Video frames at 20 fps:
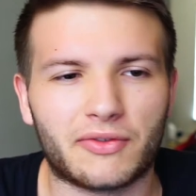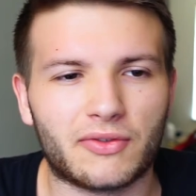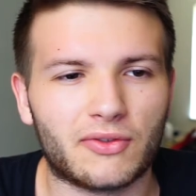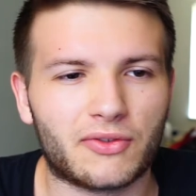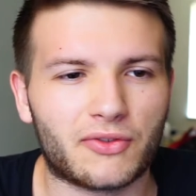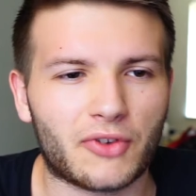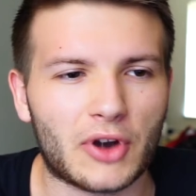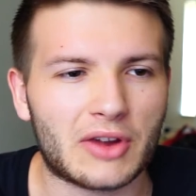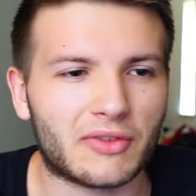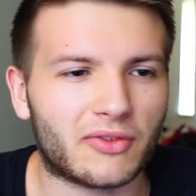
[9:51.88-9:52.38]

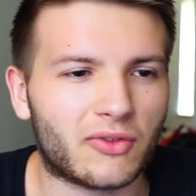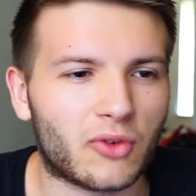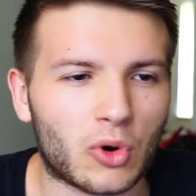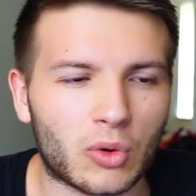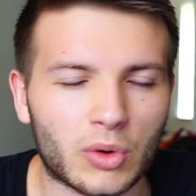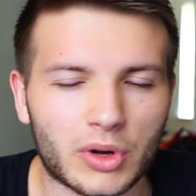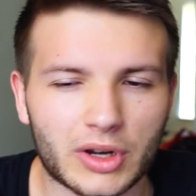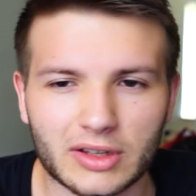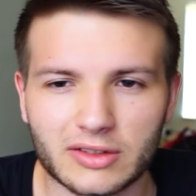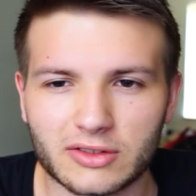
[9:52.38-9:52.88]
freight
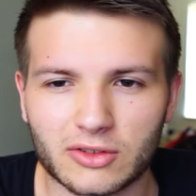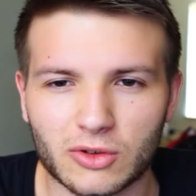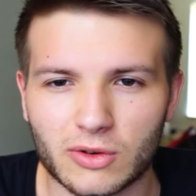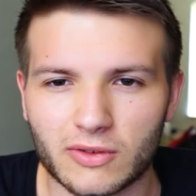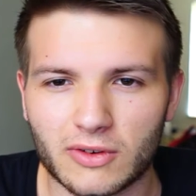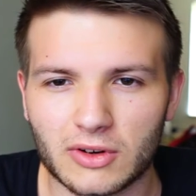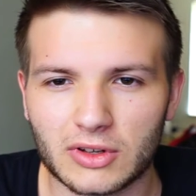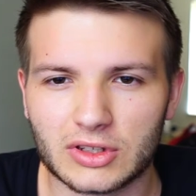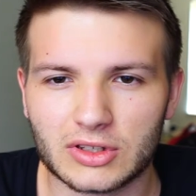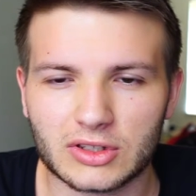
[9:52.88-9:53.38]
forwarding
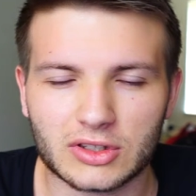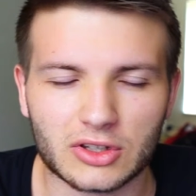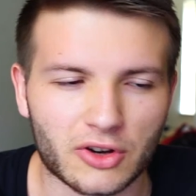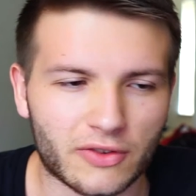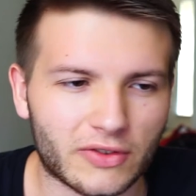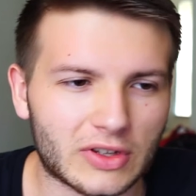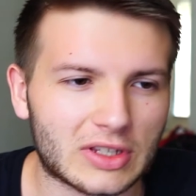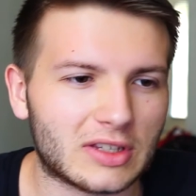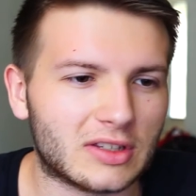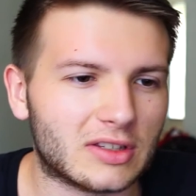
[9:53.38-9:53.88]

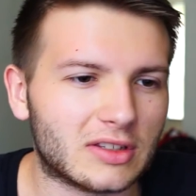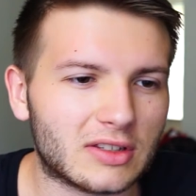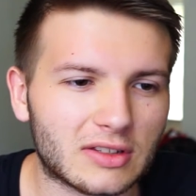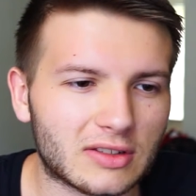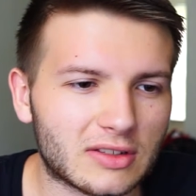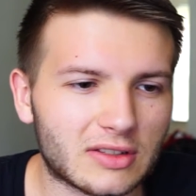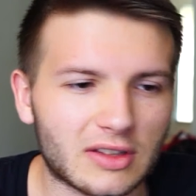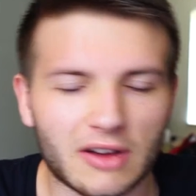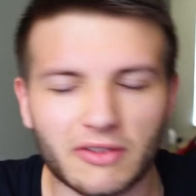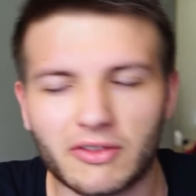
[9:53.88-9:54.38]
services
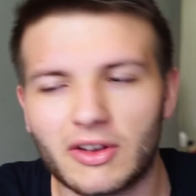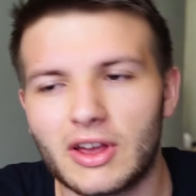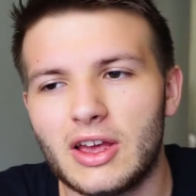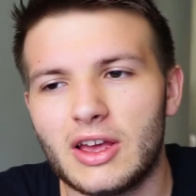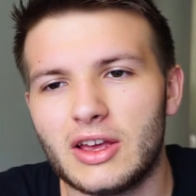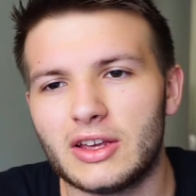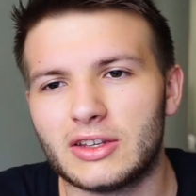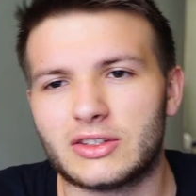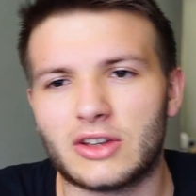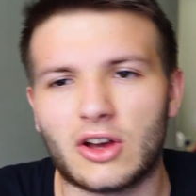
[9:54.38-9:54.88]
and stuff.
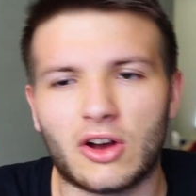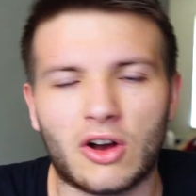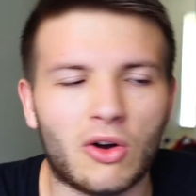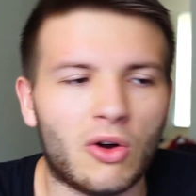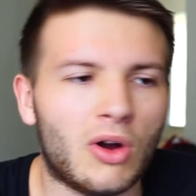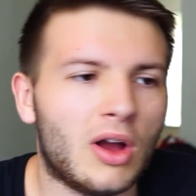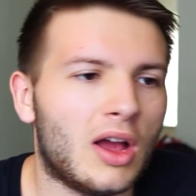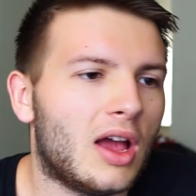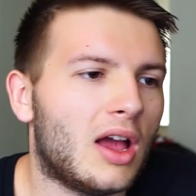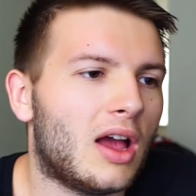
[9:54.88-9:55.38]

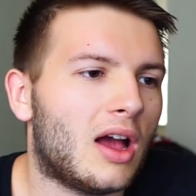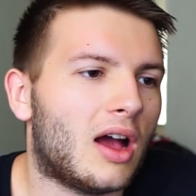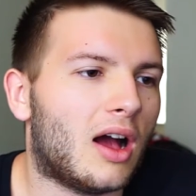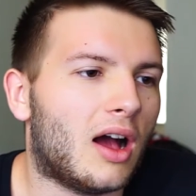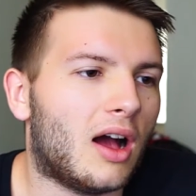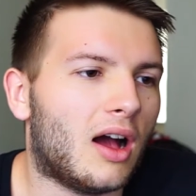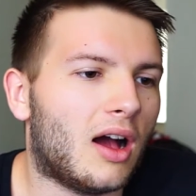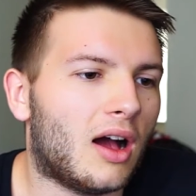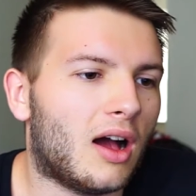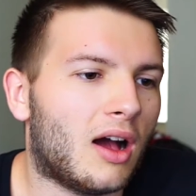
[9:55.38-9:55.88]
So
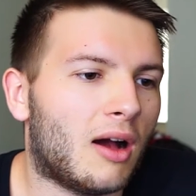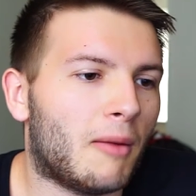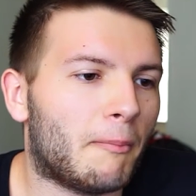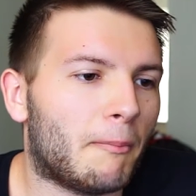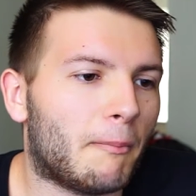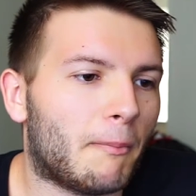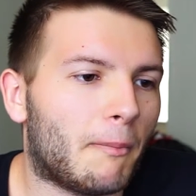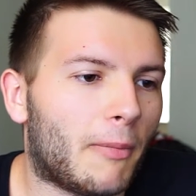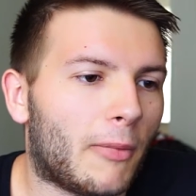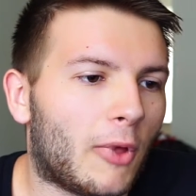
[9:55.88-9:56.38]

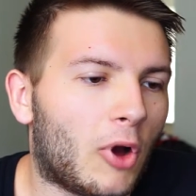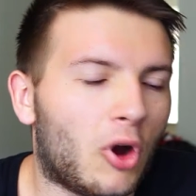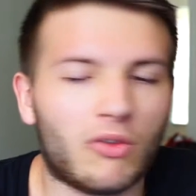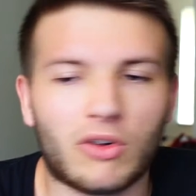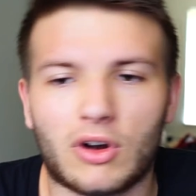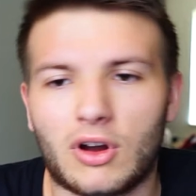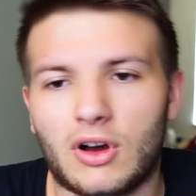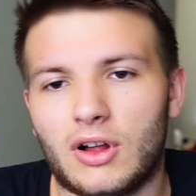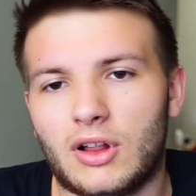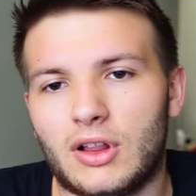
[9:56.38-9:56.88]

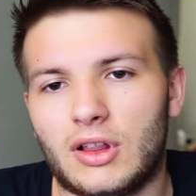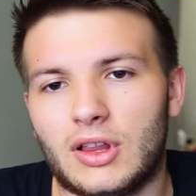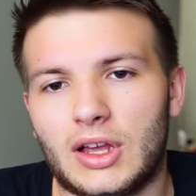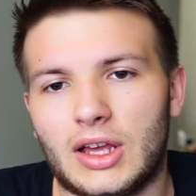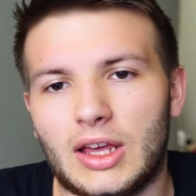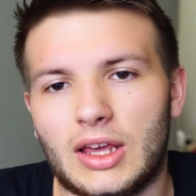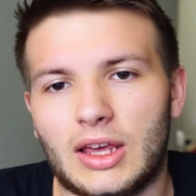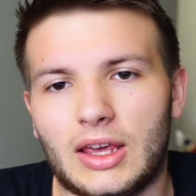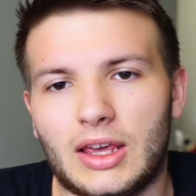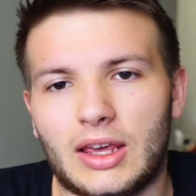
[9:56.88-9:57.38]
overall,
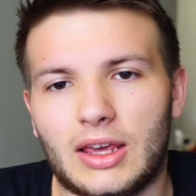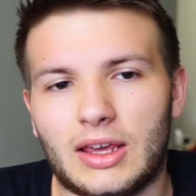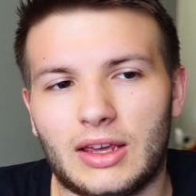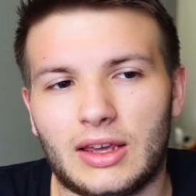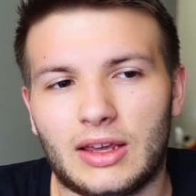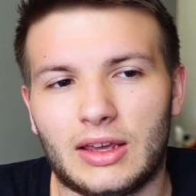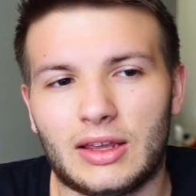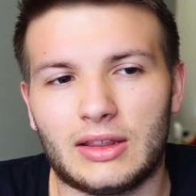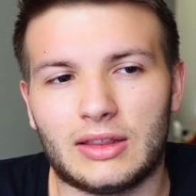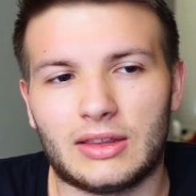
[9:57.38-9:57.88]

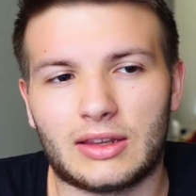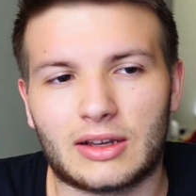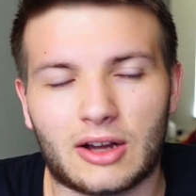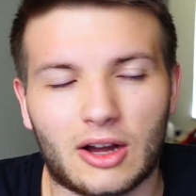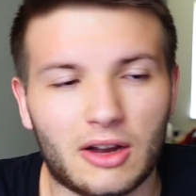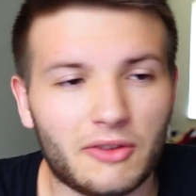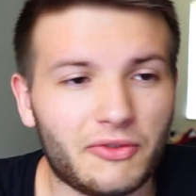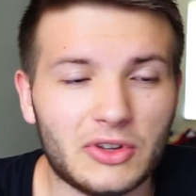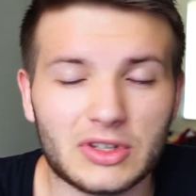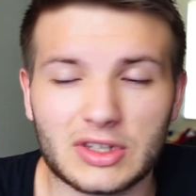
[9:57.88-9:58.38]
the
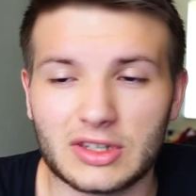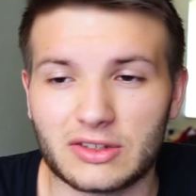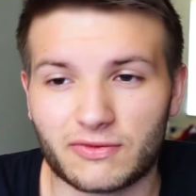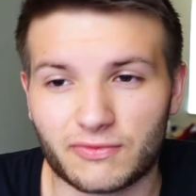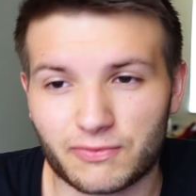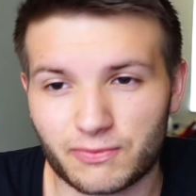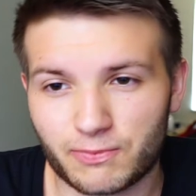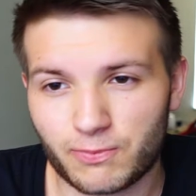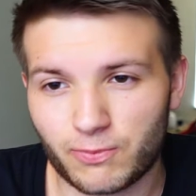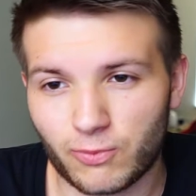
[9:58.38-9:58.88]
conference
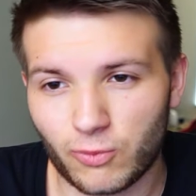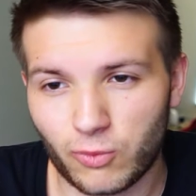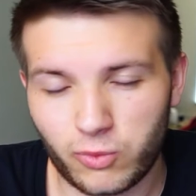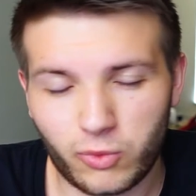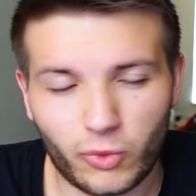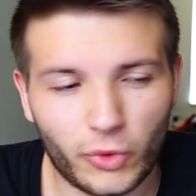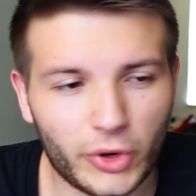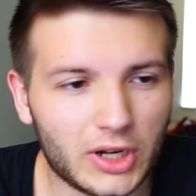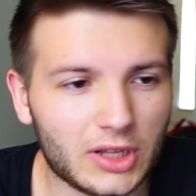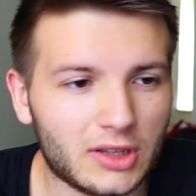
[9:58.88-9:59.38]
is
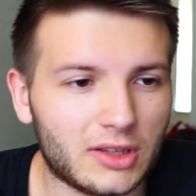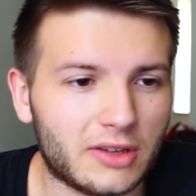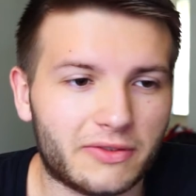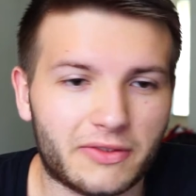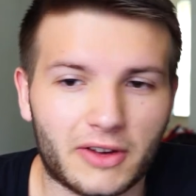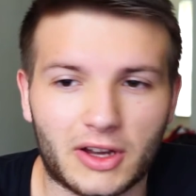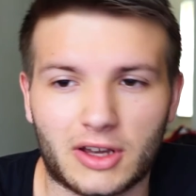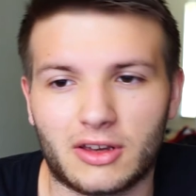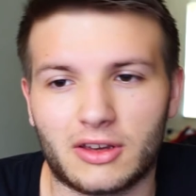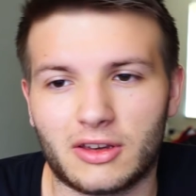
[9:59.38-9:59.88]
really
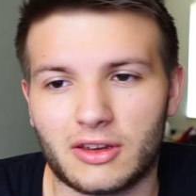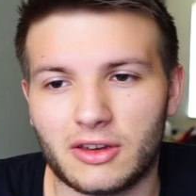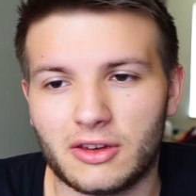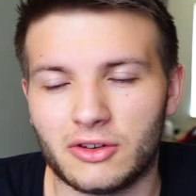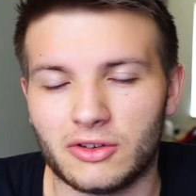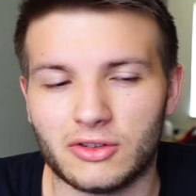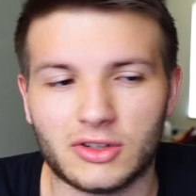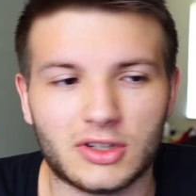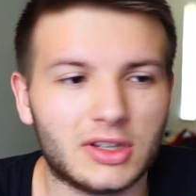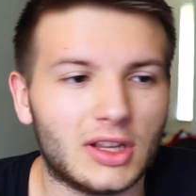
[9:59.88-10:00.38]
fucking
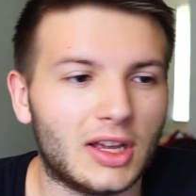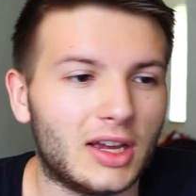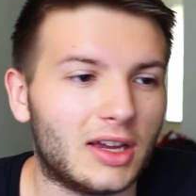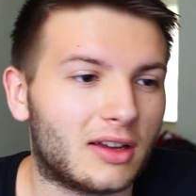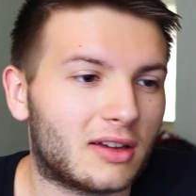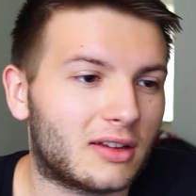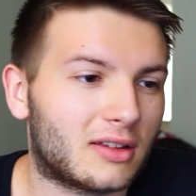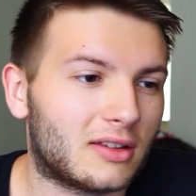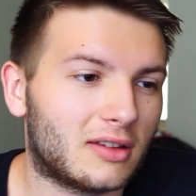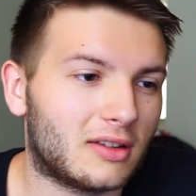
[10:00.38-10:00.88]
huge.
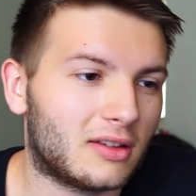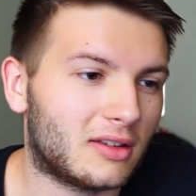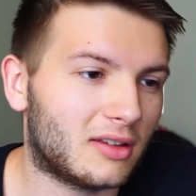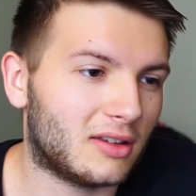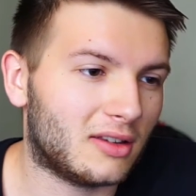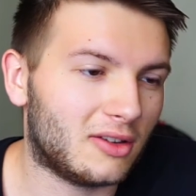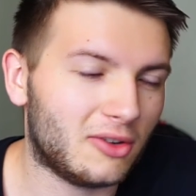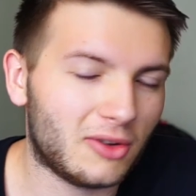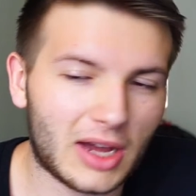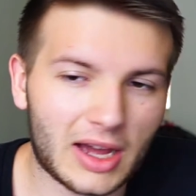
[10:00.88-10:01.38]
Like,
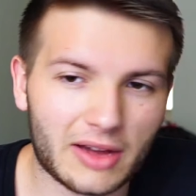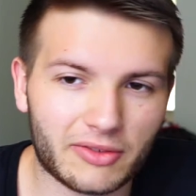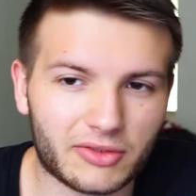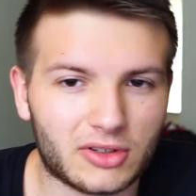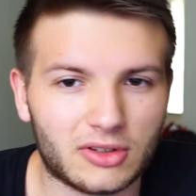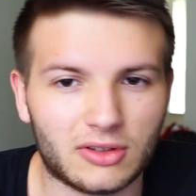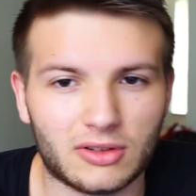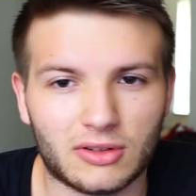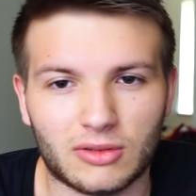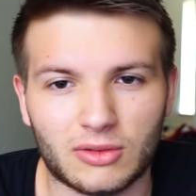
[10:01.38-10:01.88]
you have
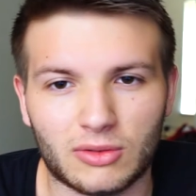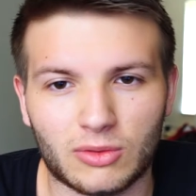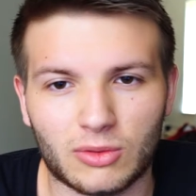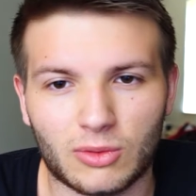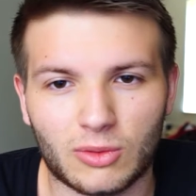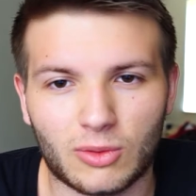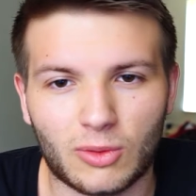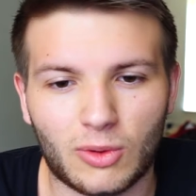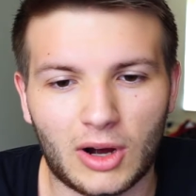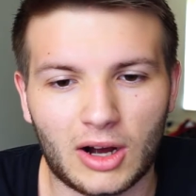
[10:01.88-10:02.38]
to
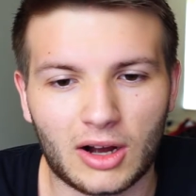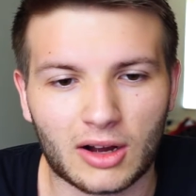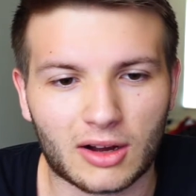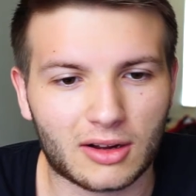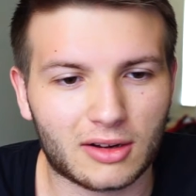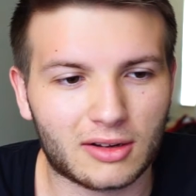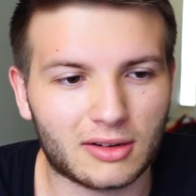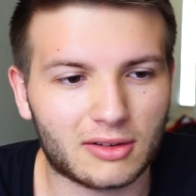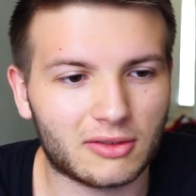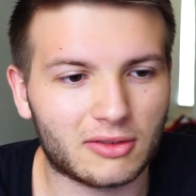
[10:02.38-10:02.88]

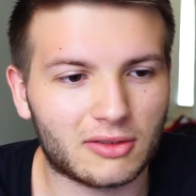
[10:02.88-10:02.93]
walk,